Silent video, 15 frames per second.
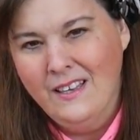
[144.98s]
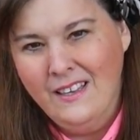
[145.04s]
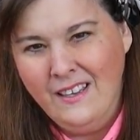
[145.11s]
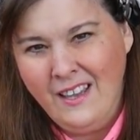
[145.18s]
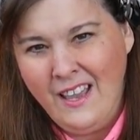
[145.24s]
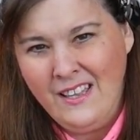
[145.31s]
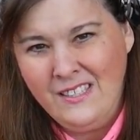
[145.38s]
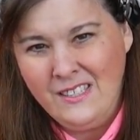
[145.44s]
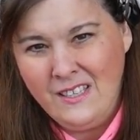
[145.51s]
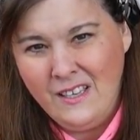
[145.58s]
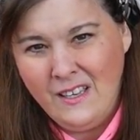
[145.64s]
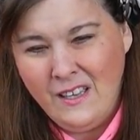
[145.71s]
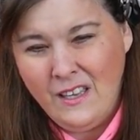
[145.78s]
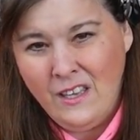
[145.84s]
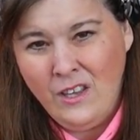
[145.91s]
because
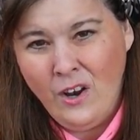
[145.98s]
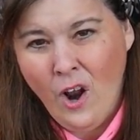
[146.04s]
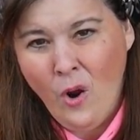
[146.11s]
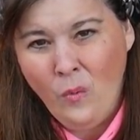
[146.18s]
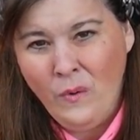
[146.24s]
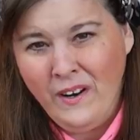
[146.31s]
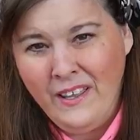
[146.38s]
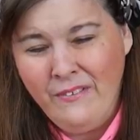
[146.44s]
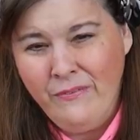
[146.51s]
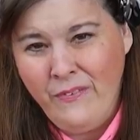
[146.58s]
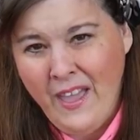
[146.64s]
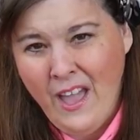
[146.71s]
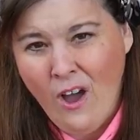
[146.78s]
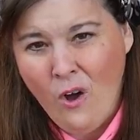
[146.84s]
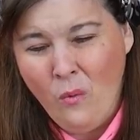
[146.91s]
you don't really
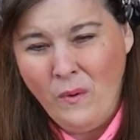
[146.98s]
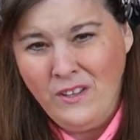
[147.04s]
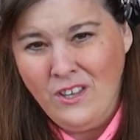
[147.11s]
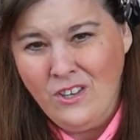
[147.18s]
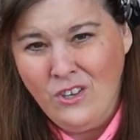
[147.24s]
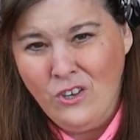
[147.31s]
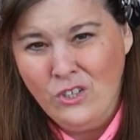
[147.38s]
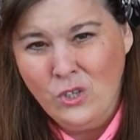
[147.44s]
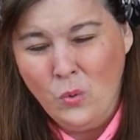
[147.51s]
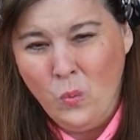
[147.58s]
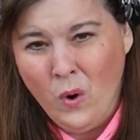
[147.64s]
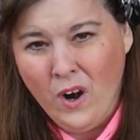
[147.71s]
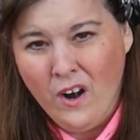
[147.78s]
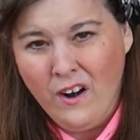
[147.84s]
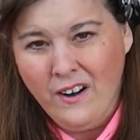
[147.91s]
fail when you use a
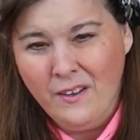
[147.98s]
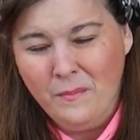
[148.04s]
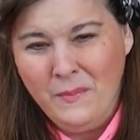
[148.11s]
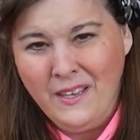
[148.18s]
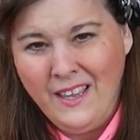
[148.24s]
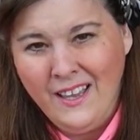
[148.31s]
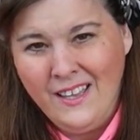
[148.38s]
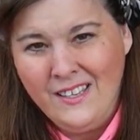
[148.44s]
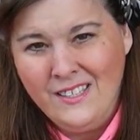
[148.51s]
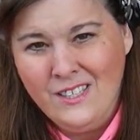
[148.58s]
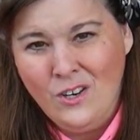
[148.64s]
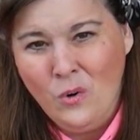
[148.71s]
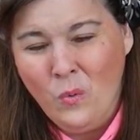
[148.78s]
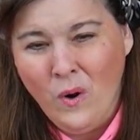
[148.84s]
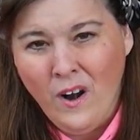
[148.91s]
word because
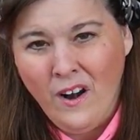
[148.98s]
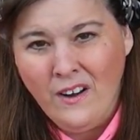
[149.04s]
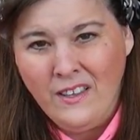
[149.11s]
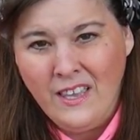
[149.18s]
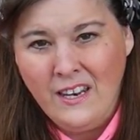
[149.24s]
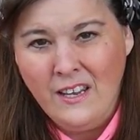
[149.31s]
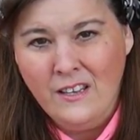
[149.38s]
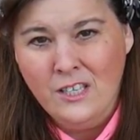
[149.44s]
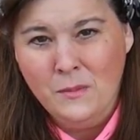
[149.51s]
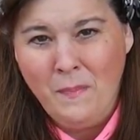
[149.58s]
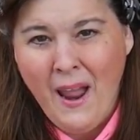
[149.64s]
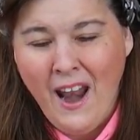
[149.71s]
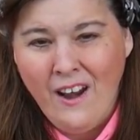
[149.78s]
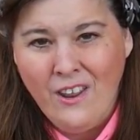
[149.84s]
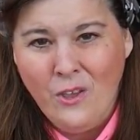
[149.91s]
your word can
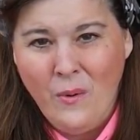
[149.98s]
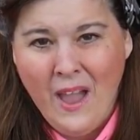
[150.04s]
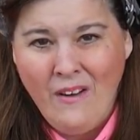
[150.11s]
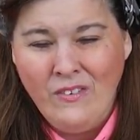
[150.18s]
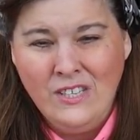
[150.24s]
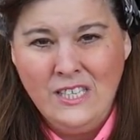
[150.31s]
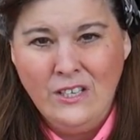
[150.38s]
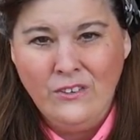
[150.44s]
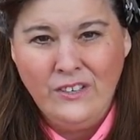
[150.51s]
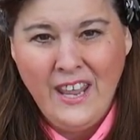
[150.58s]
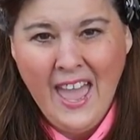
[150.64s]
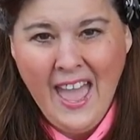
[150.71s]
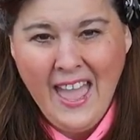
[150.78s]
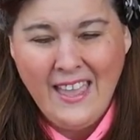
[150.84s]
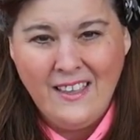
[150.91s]
inspire you every single
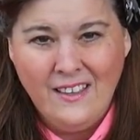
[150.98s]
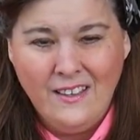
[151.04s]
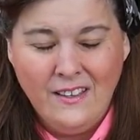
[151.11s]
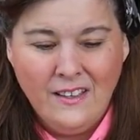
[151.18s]
day.